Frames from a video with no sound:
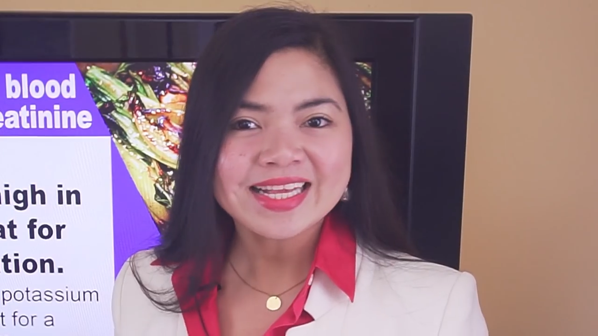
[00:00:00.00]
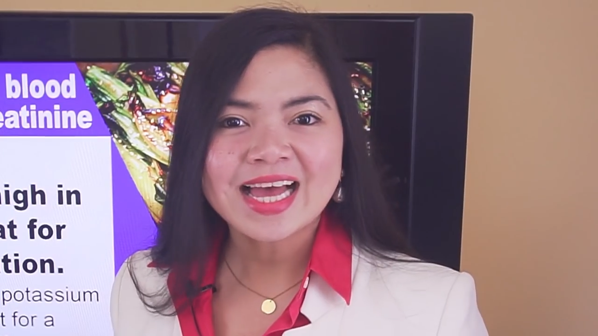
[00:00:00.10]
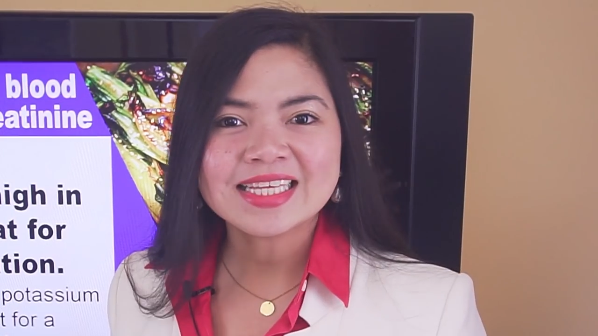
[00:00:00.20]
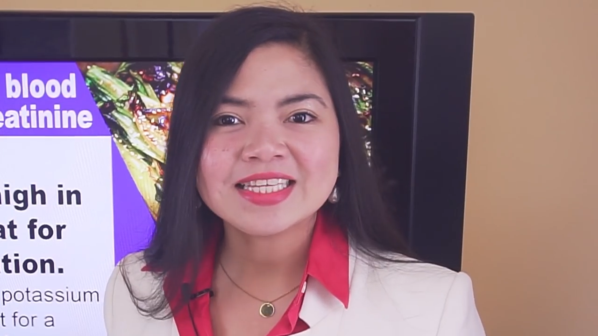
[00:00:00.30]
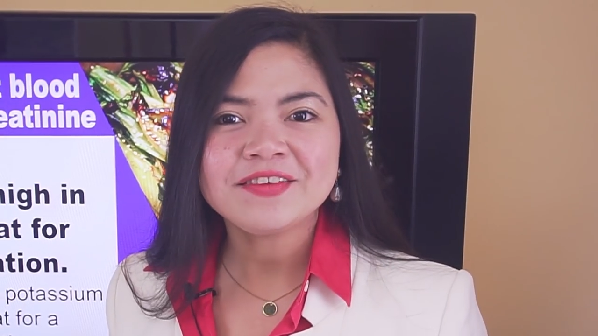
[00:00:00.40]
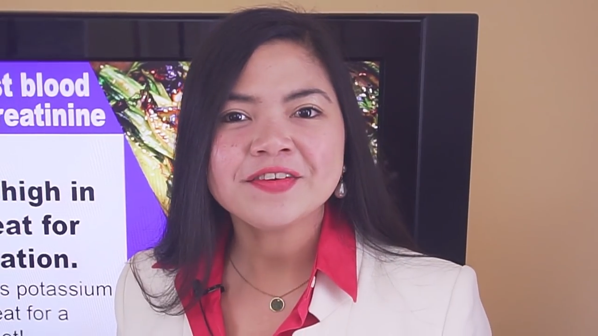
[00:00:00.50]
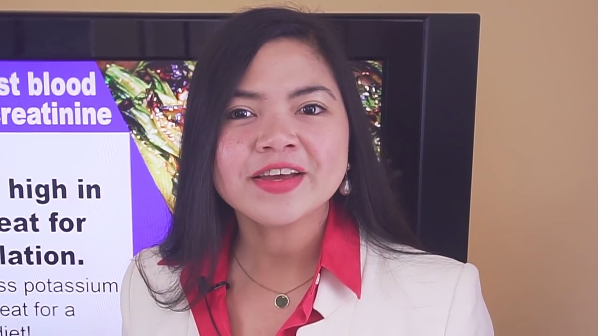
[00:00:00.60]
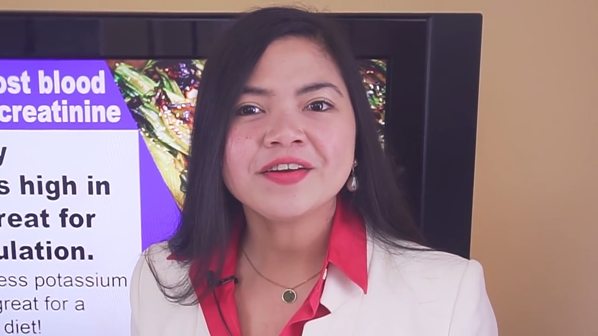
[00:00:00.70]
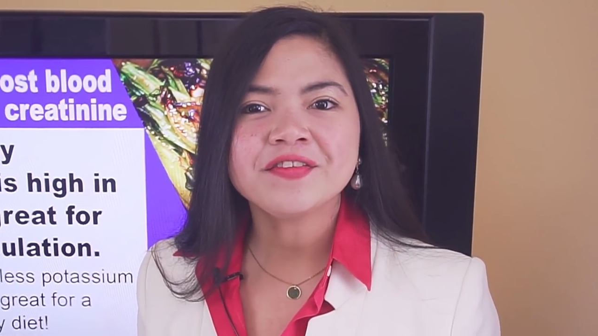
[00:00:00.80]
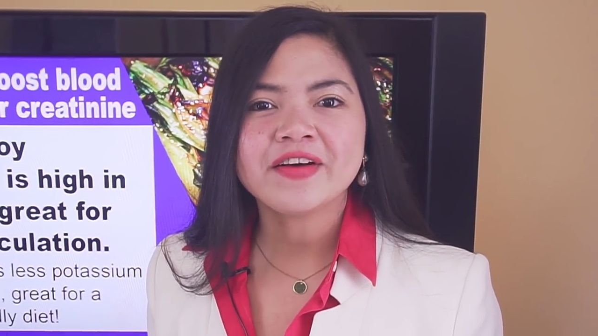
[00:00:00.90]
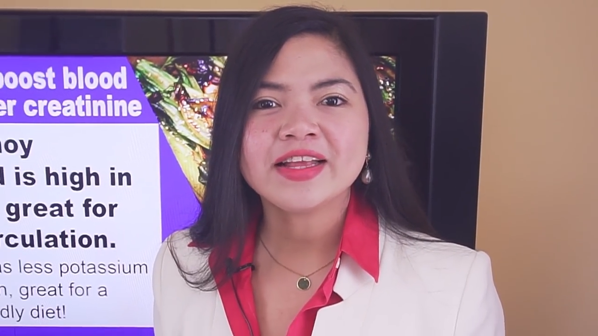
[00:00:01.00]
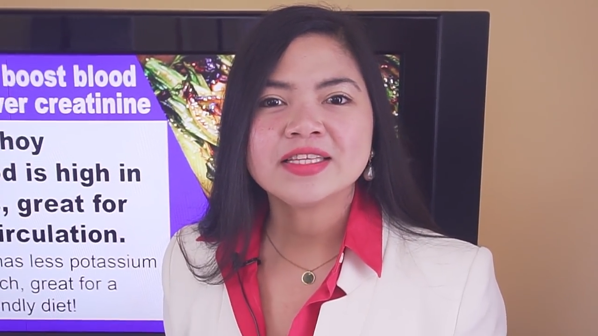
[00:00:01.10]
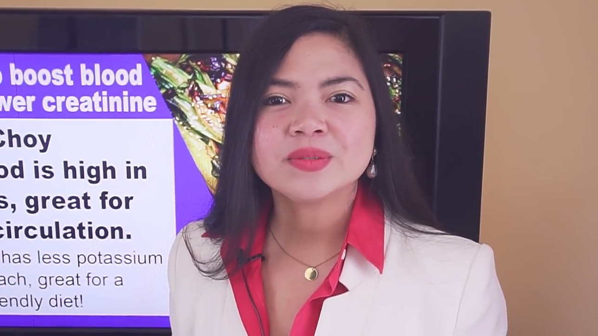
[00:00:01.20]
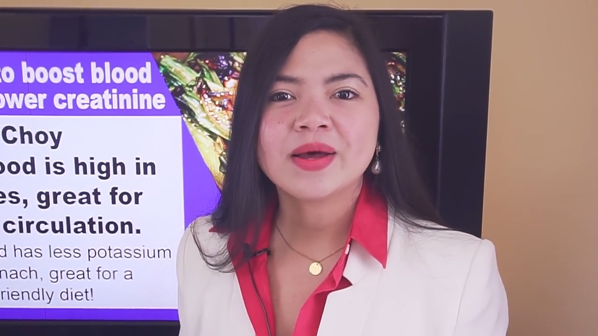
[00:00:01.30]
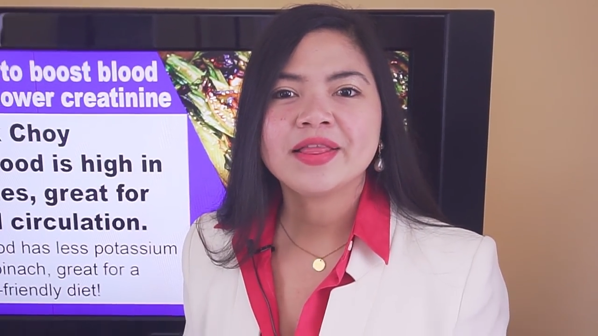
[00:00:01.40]
guys, if you cannot find
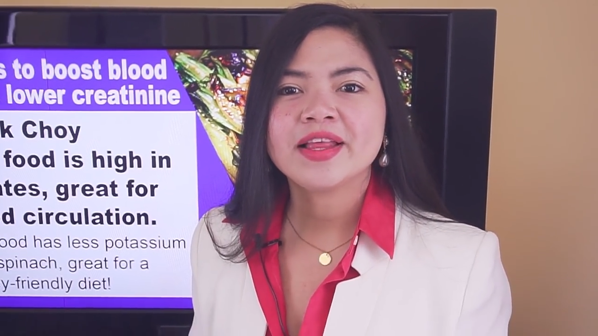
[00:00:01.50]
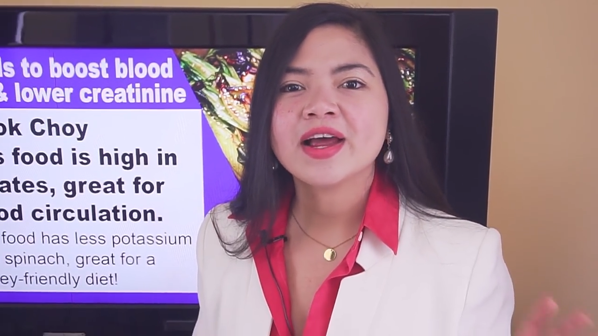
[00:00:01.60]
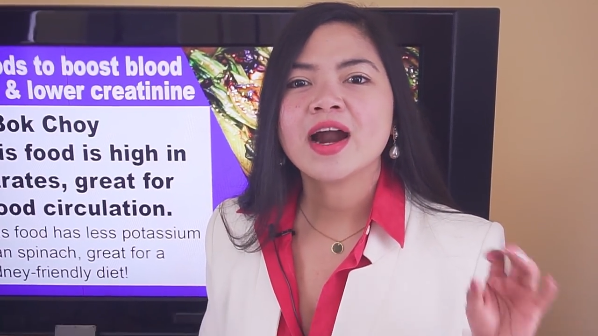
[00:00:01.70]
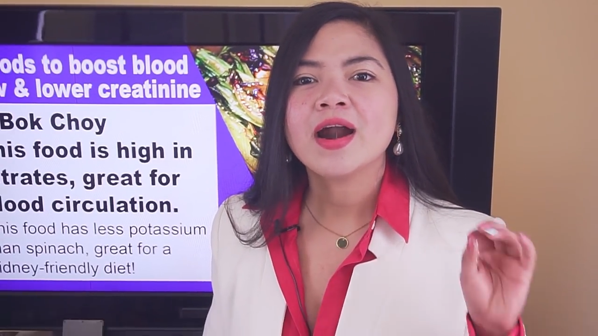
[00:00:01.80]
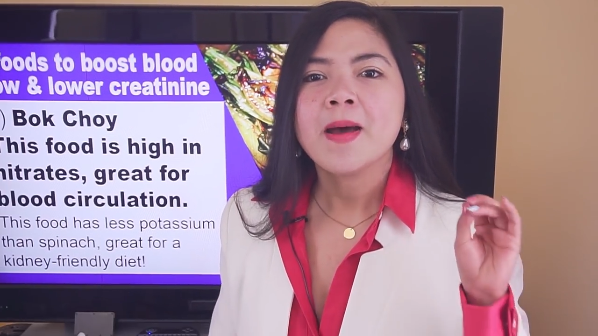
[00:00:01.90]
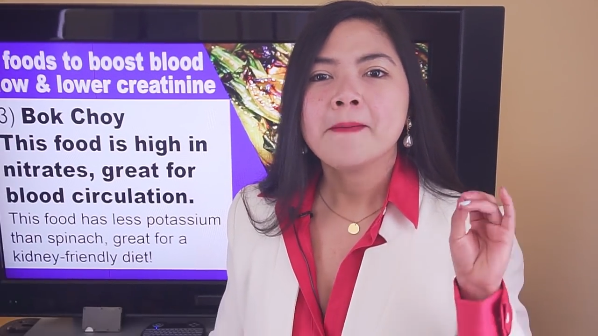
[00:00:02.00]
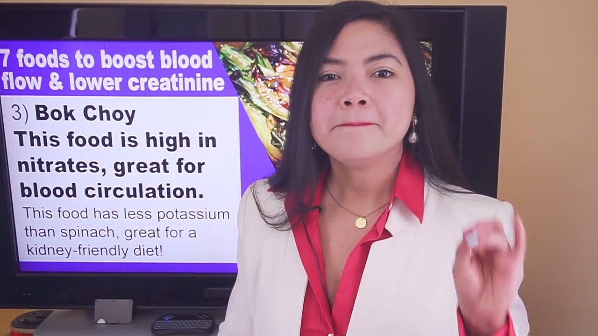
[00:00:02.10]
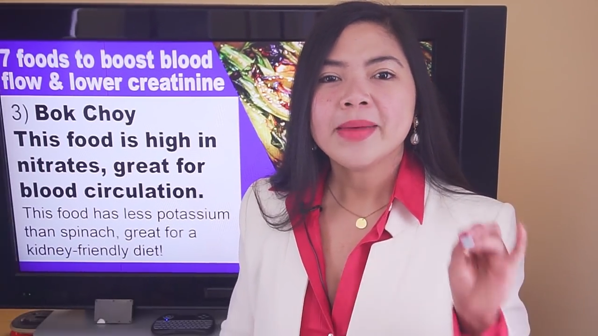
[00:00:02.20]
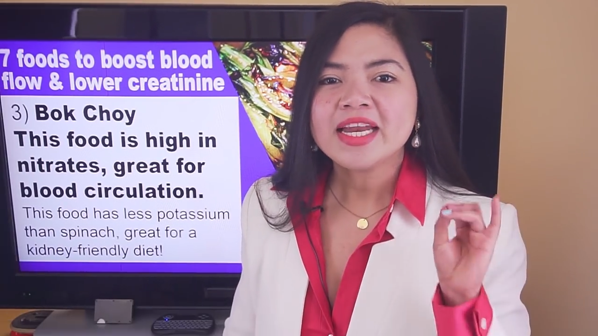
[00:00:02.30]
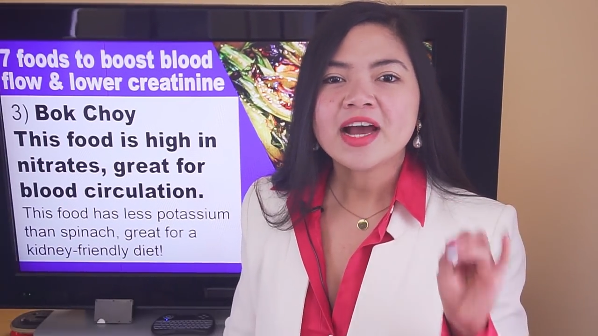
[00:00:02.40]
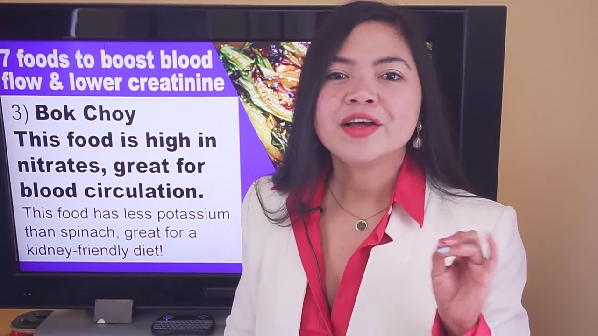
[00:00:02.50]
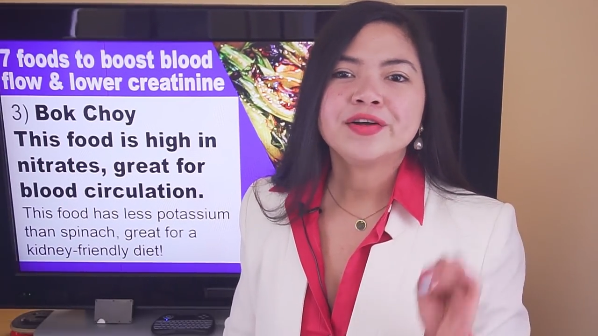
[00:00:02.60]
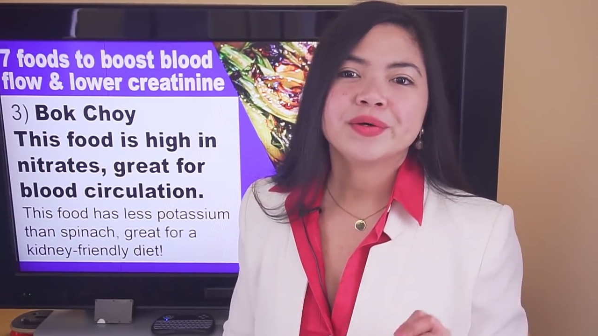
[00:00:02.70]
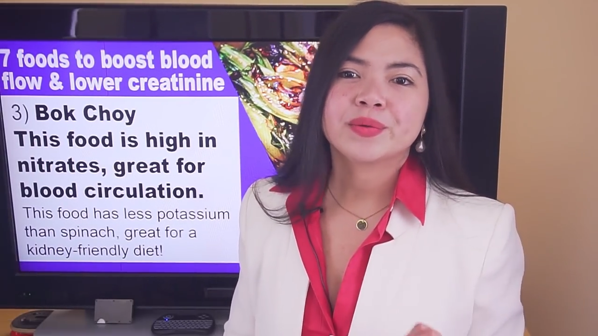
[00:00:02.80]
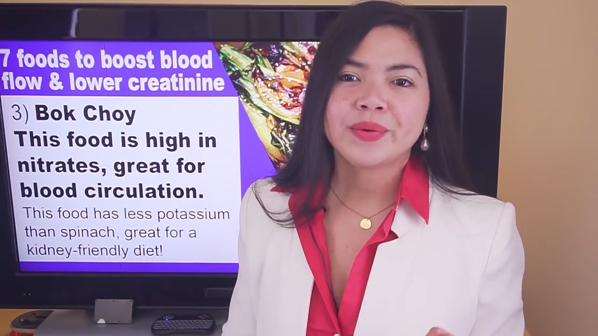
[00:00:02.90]
this one, there are many
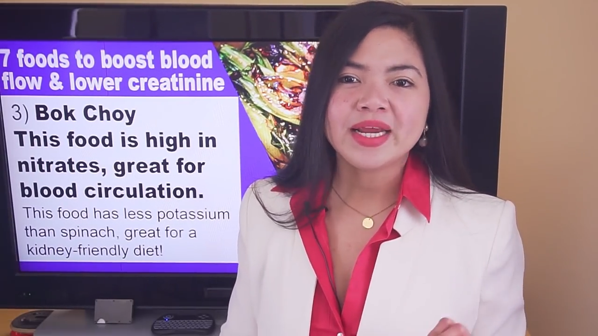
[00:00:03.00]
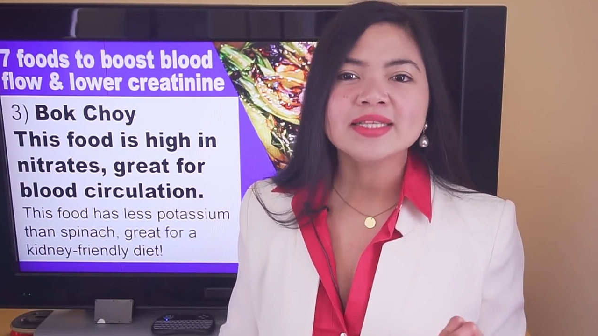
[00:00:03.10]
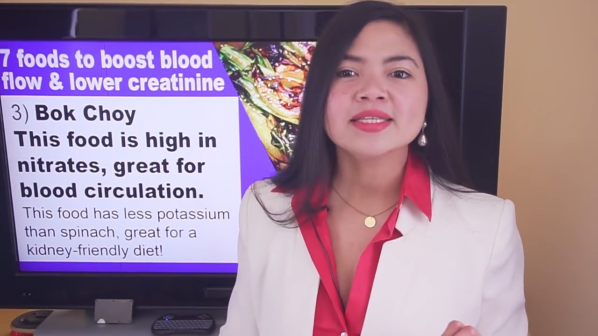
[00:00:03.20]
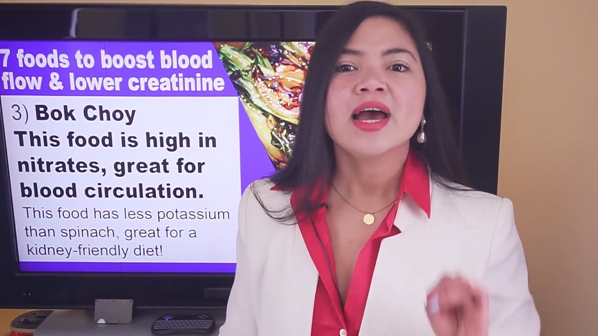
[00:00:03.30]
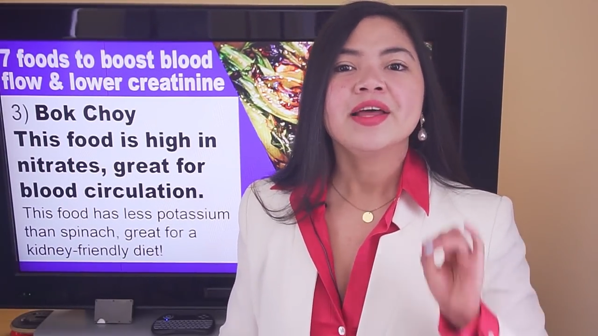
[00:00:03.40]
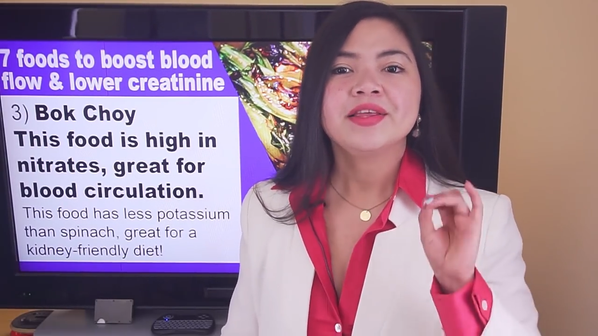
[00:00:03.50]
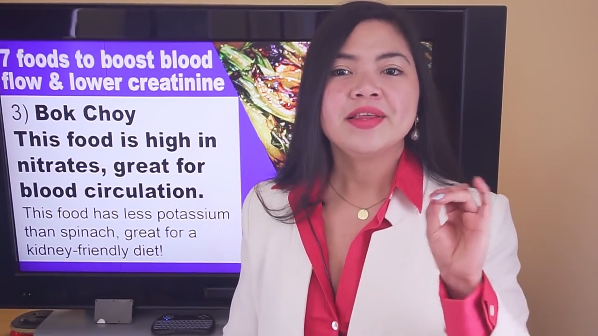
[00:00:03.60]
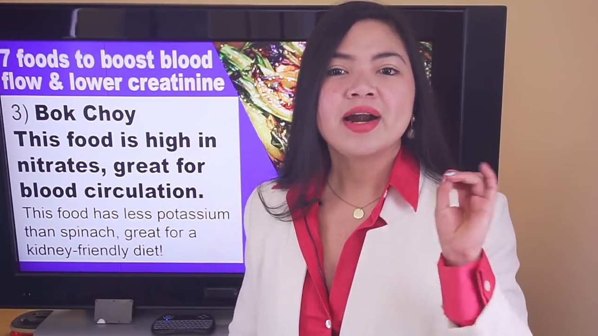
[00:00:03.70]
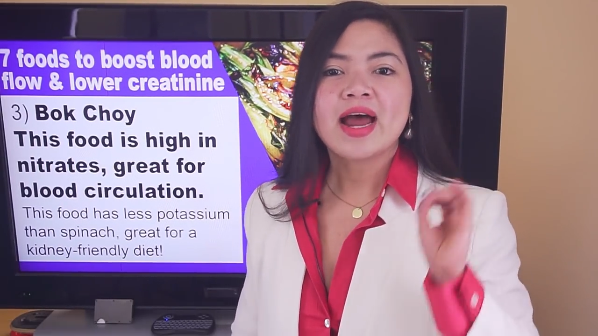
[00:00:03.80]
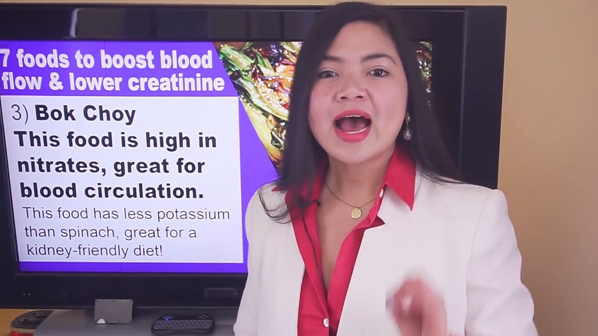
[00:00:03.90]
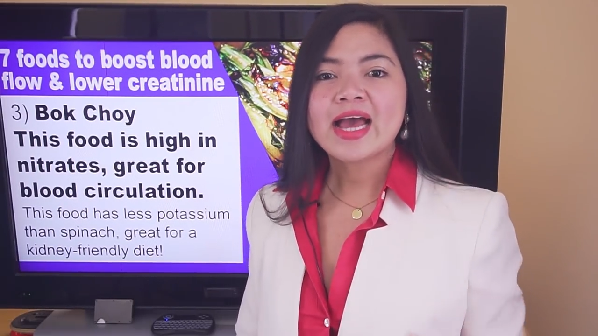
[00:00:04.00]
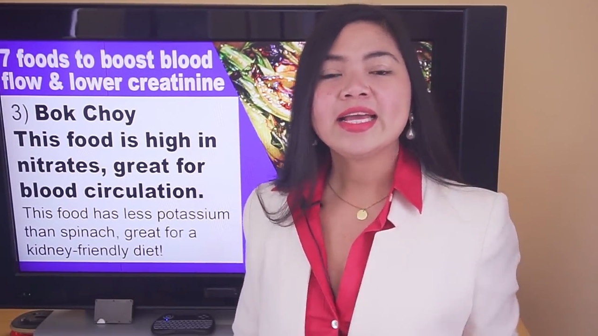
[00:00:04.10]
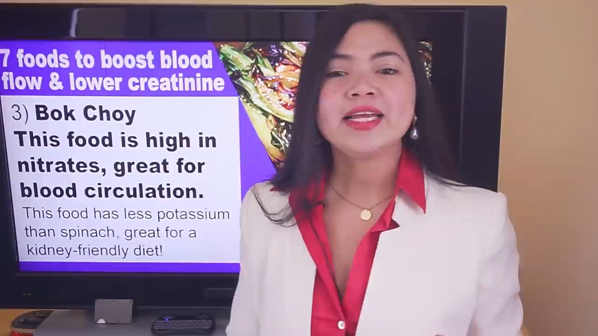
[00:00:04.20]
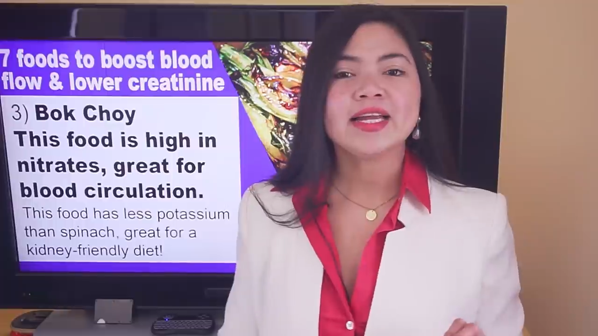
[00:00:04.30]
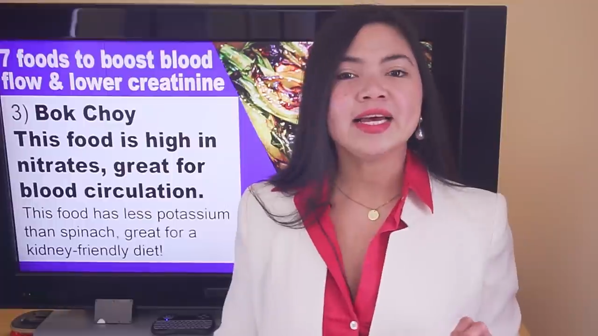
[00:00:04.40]
other greens that are high
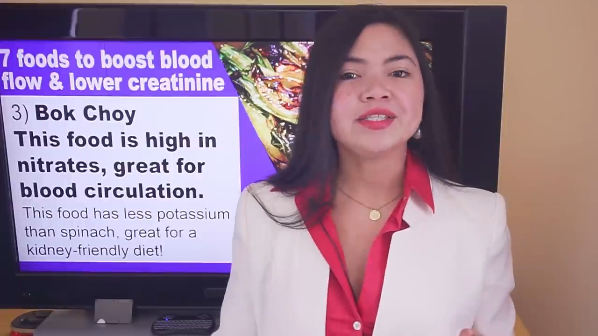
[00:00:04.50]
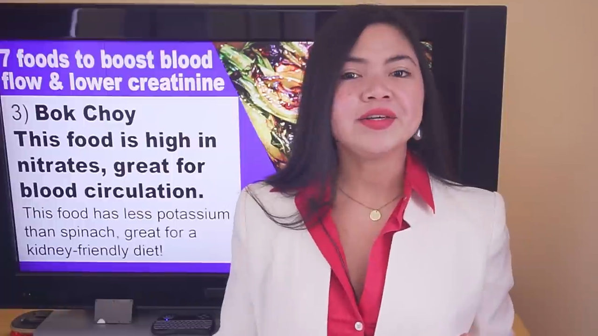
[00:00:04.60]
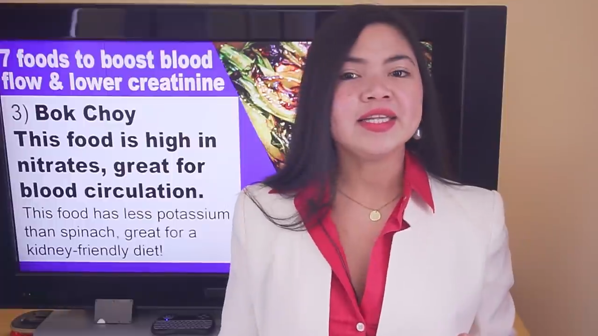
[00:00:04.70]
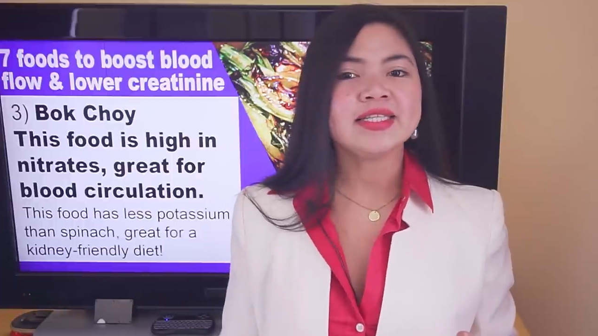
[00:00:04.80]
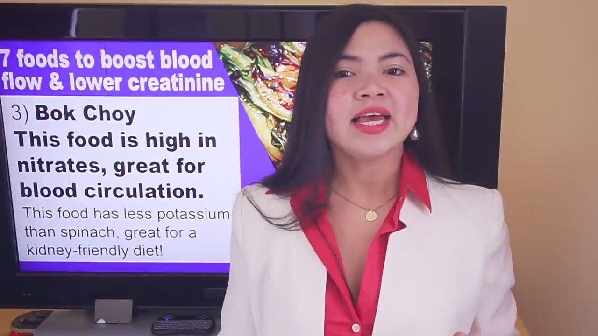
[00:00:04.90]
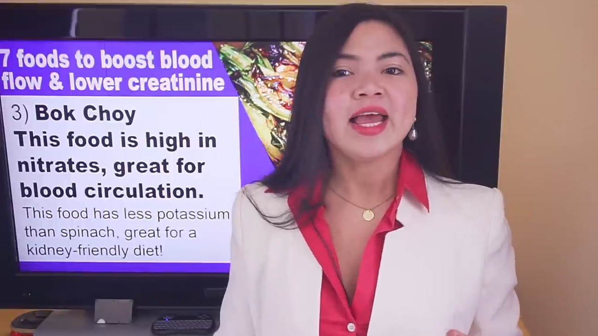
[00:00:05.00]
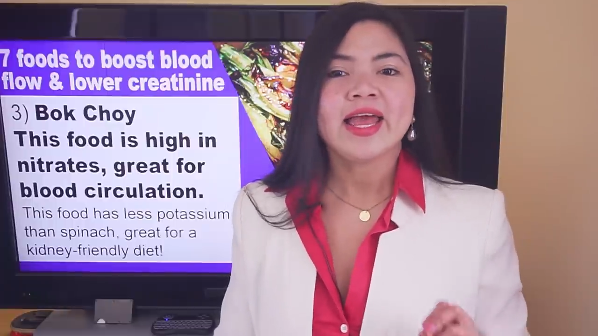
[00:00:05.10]
in nitrates